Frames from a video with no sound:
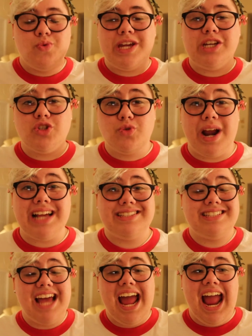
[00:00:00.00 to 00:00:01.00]
You can
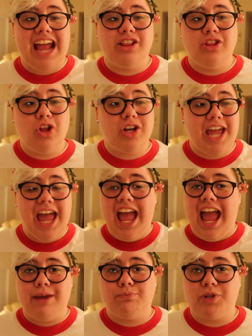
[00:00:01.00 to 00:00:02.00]
dress and look
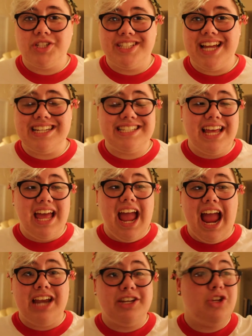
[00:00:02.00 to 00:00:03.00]
and present
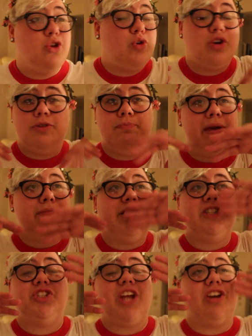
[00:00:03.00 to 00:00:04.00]
and you could be
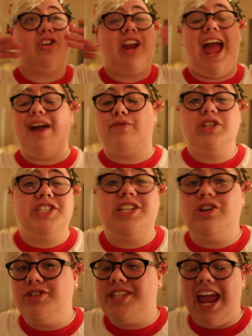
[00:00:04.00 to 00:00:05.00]
misgendered every
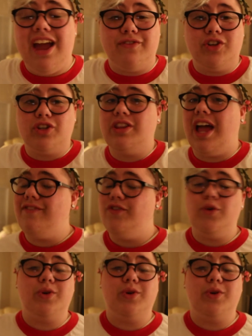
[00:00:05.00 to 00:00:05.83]
single day of your life.